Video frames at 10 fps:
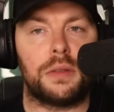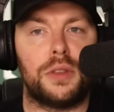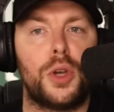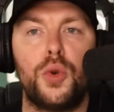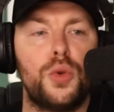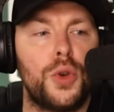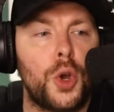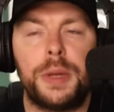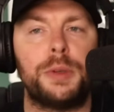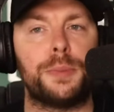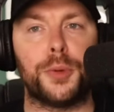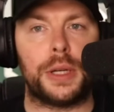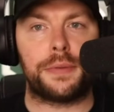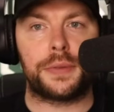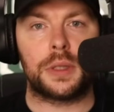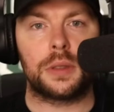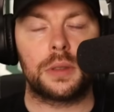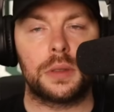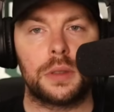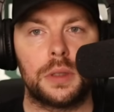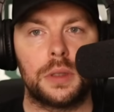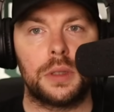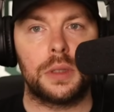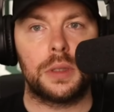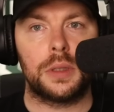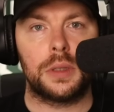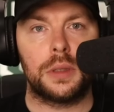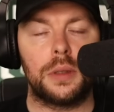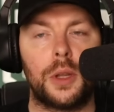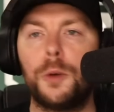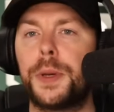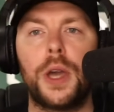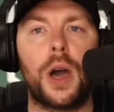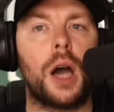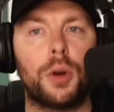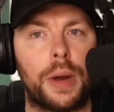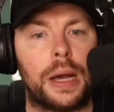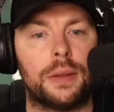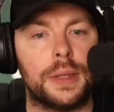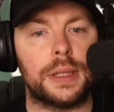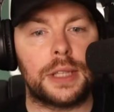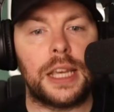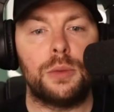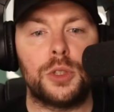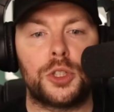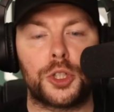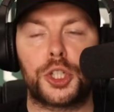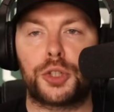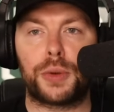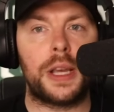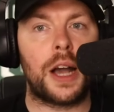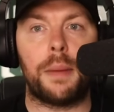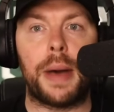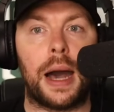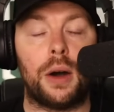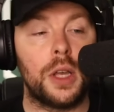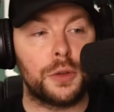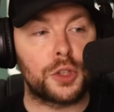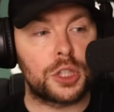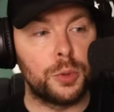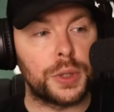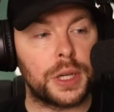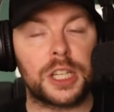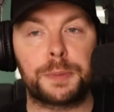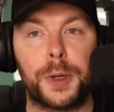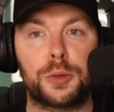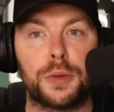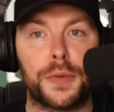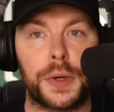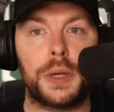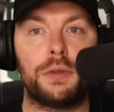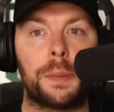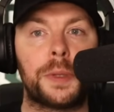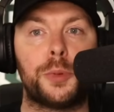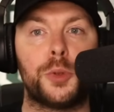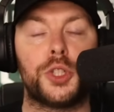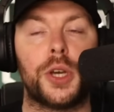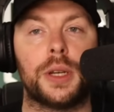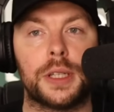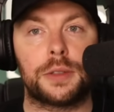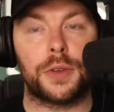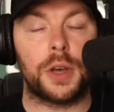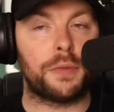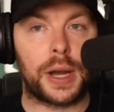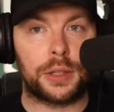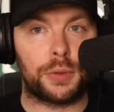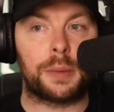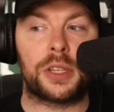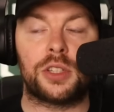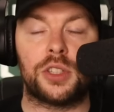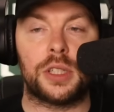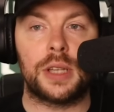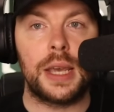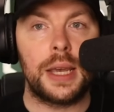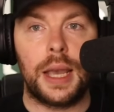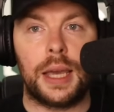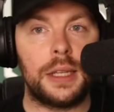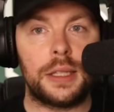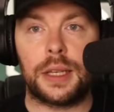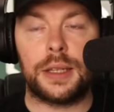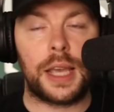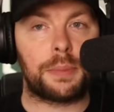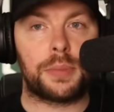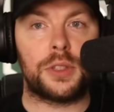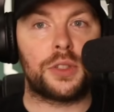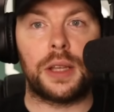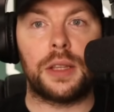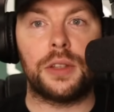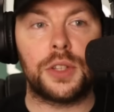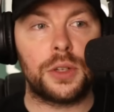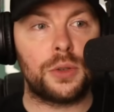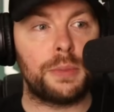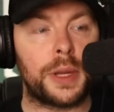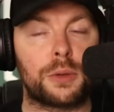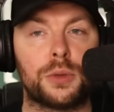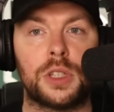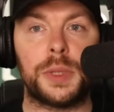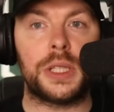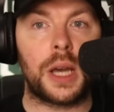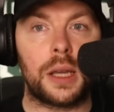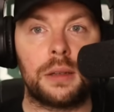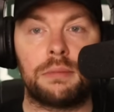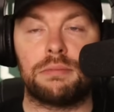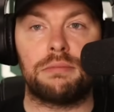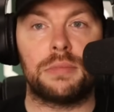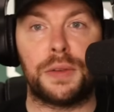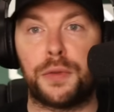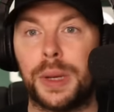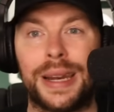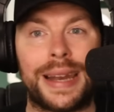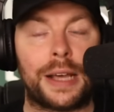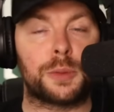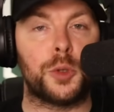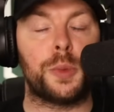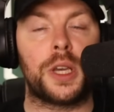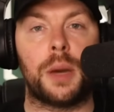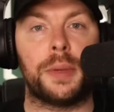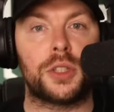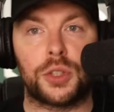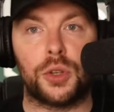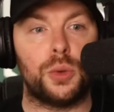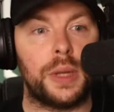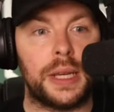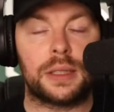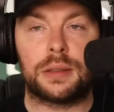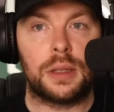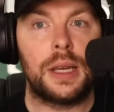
No, nobody was briefed. No P R around this. It was just straight up out. This morning, I spoke to a very reputable journalist uh, via direct messages, and he said, yep, he's signing the deal. Medical's going to be done. The formal announcement will be coming soon. It's